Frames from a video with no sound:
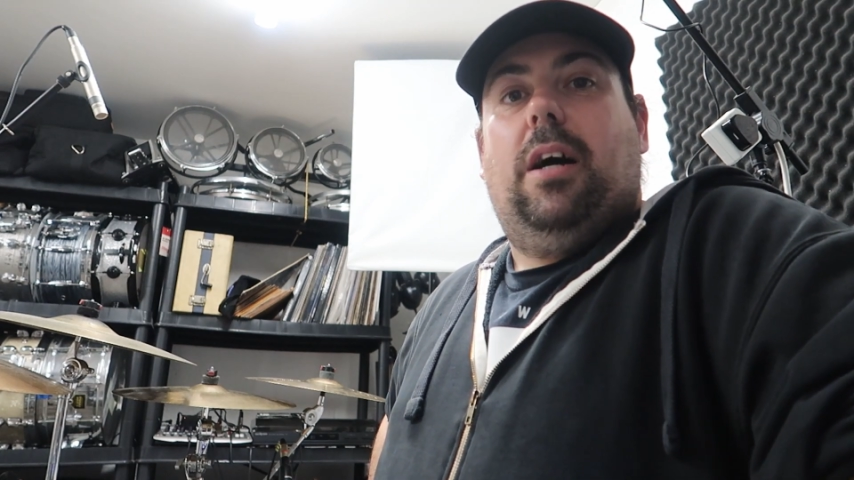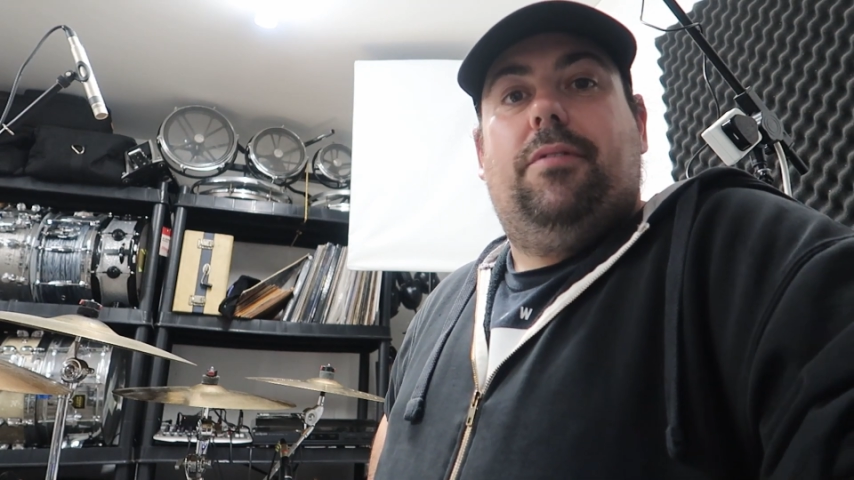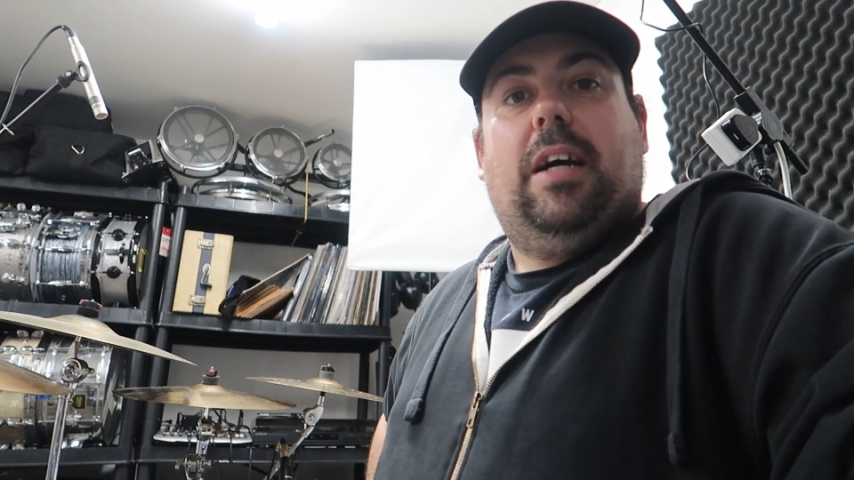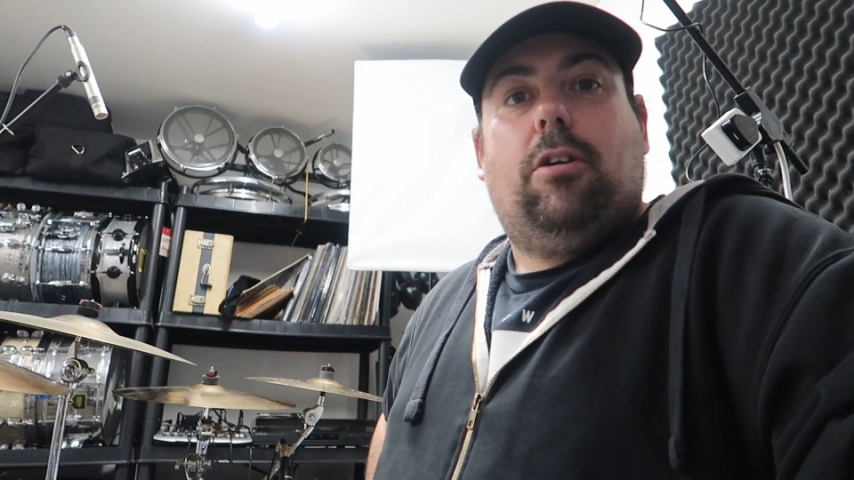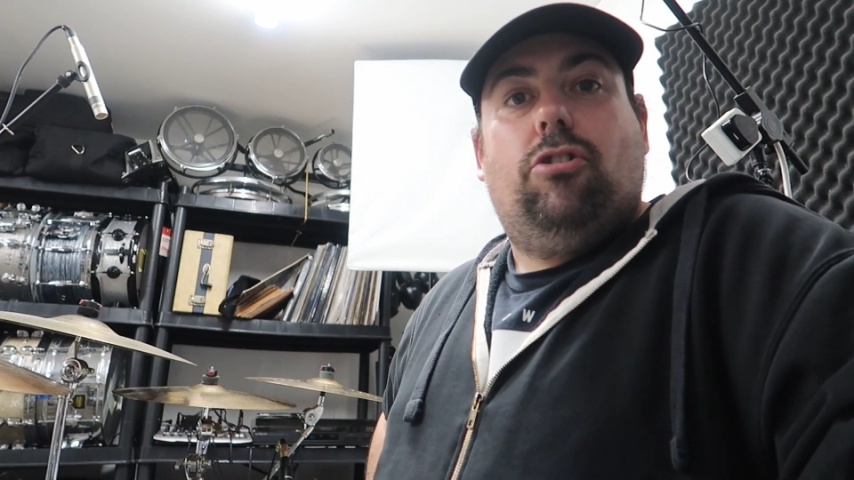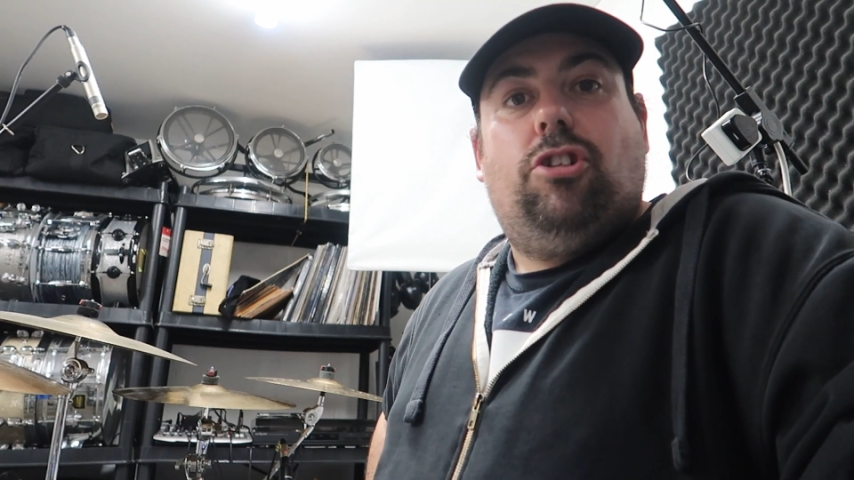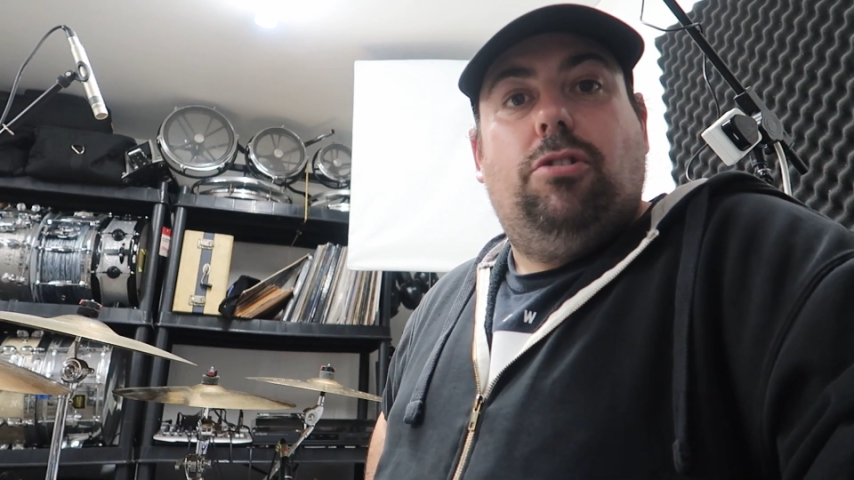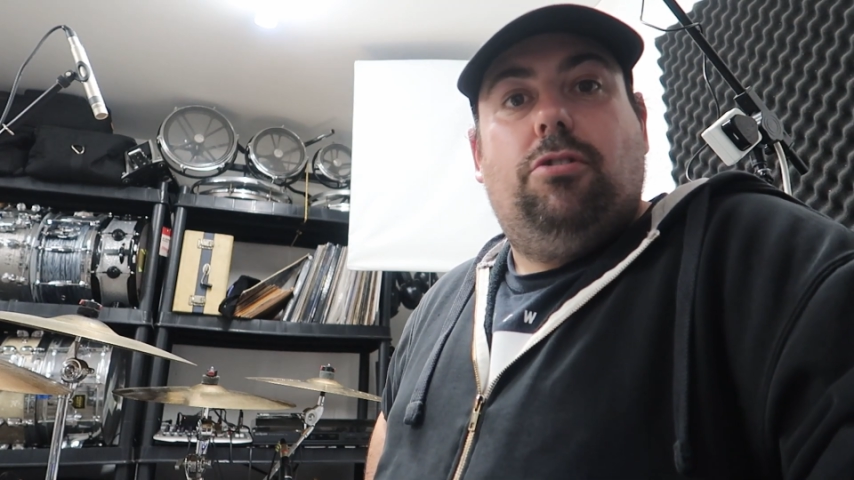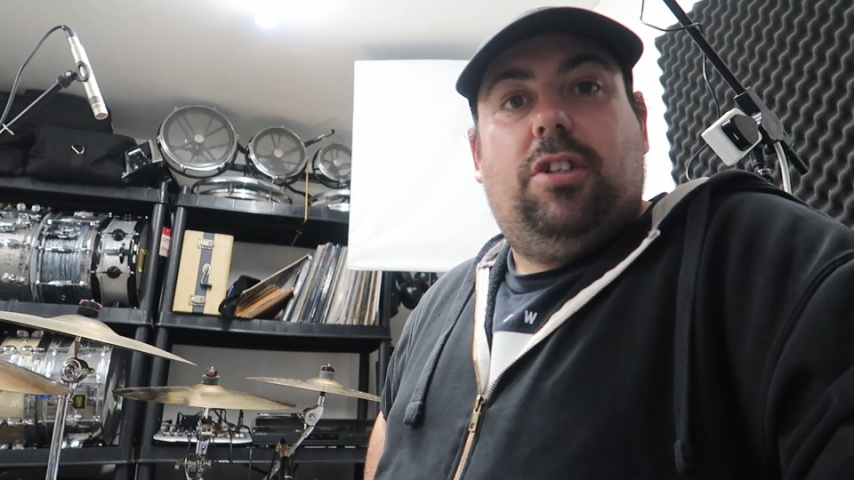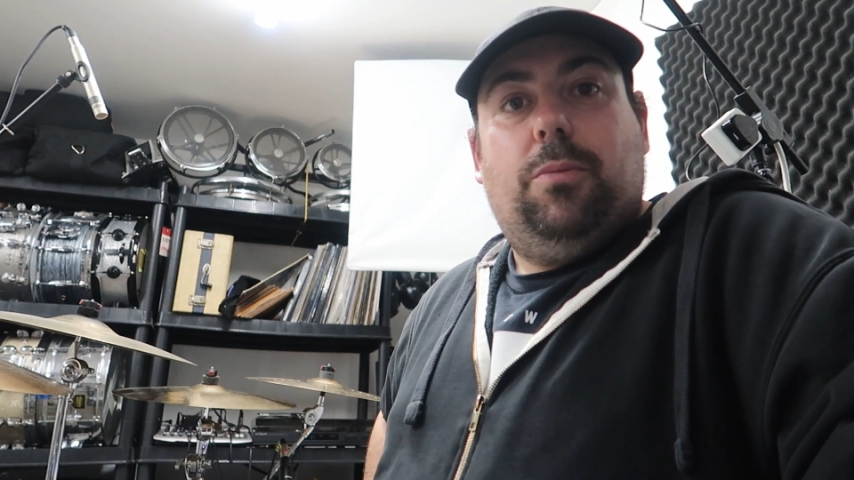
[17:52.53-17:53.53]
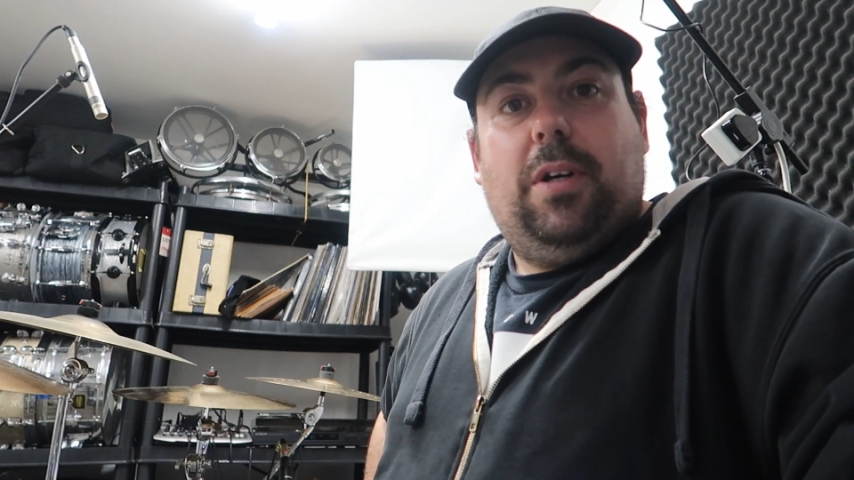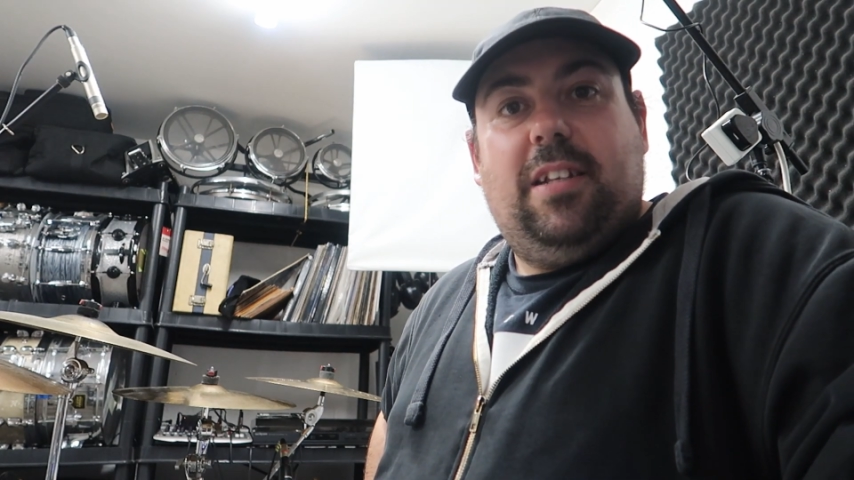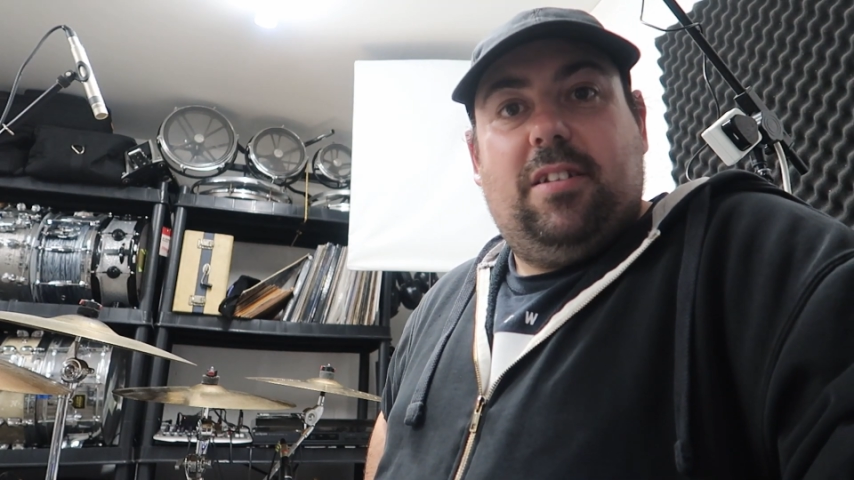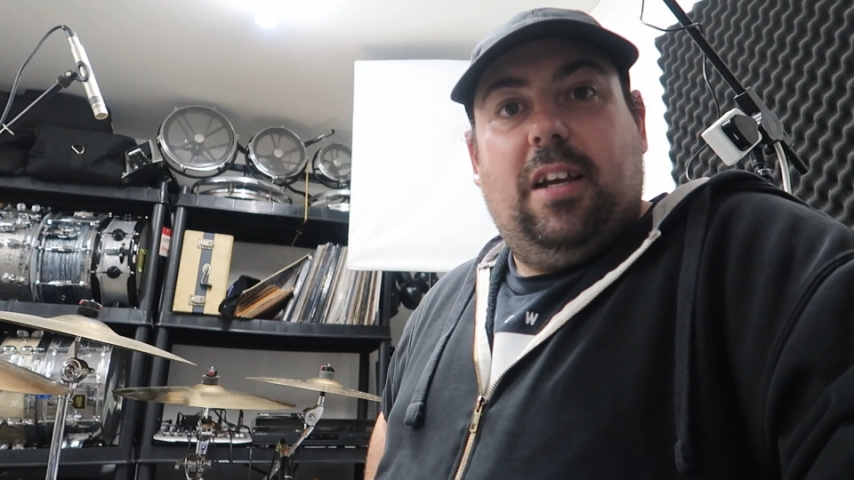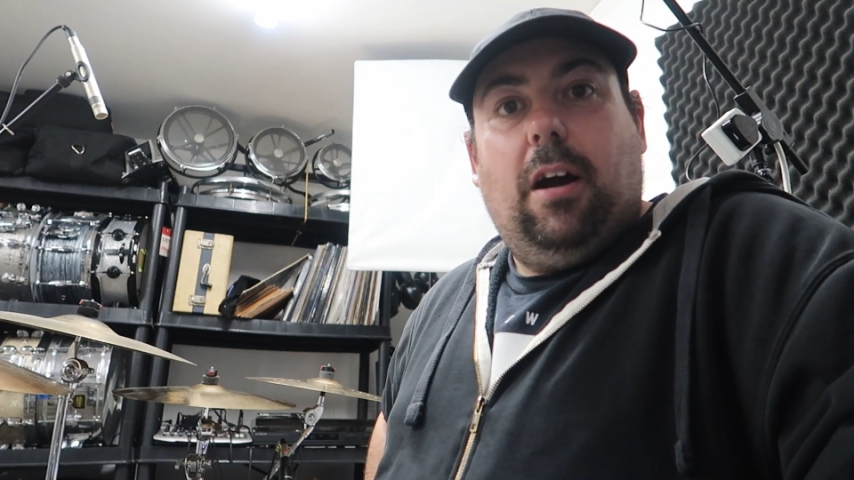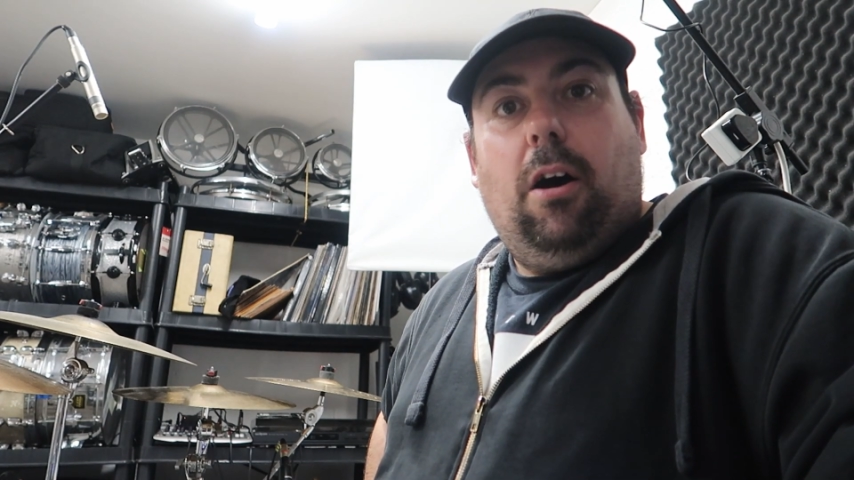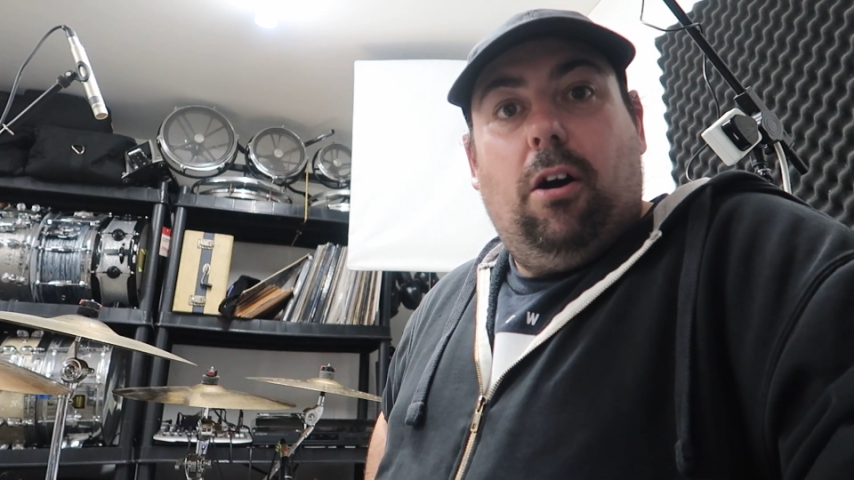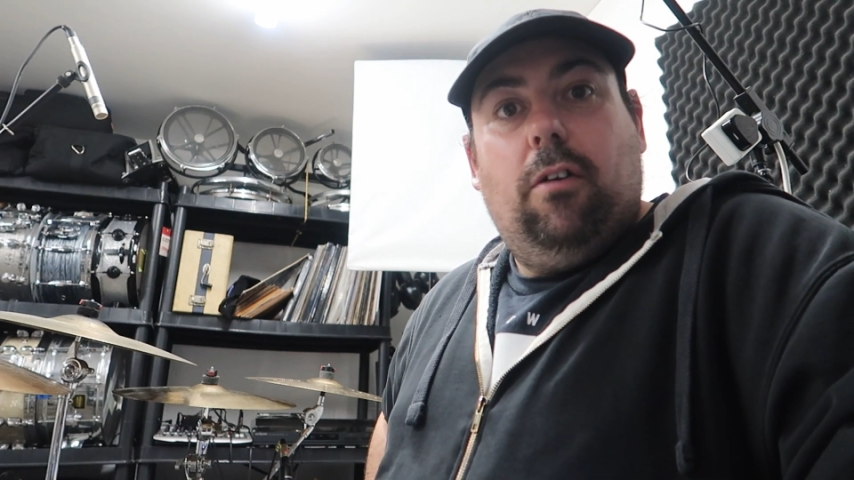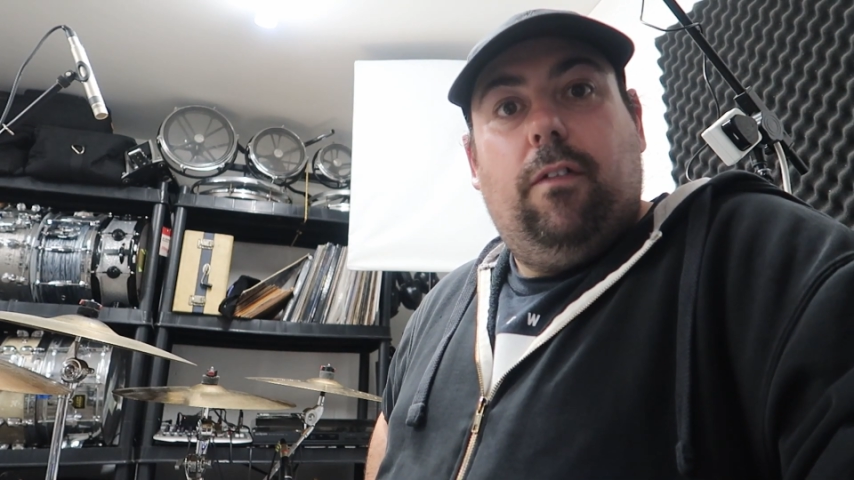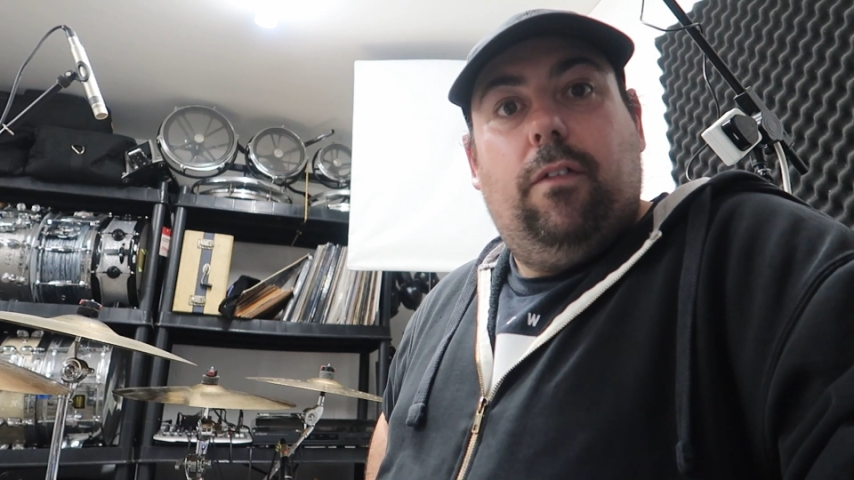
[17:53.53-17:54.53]
I've now got Tuesday and Wednesday
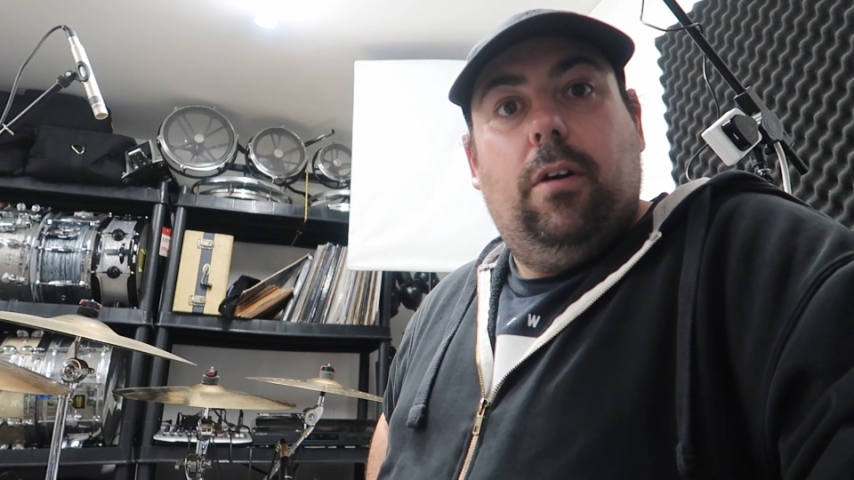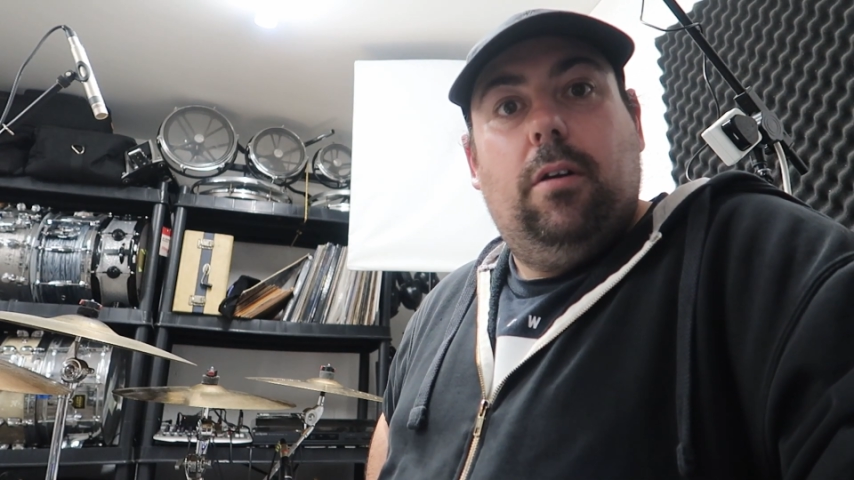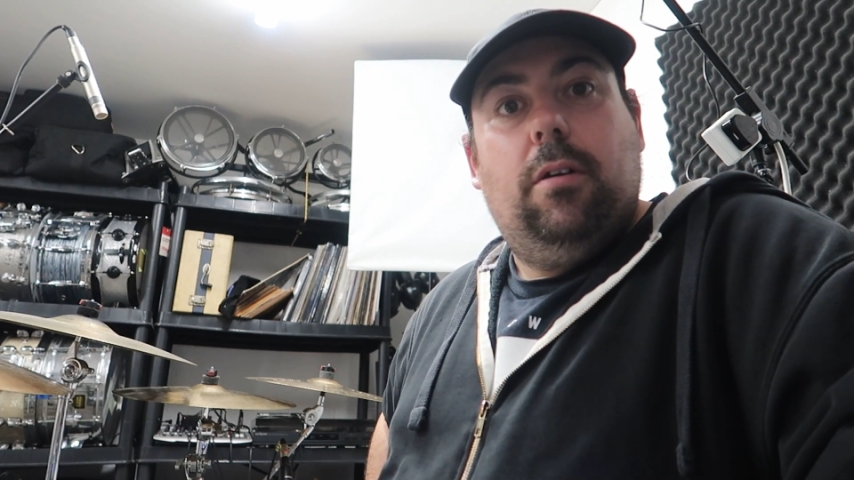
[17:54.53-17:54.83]
off.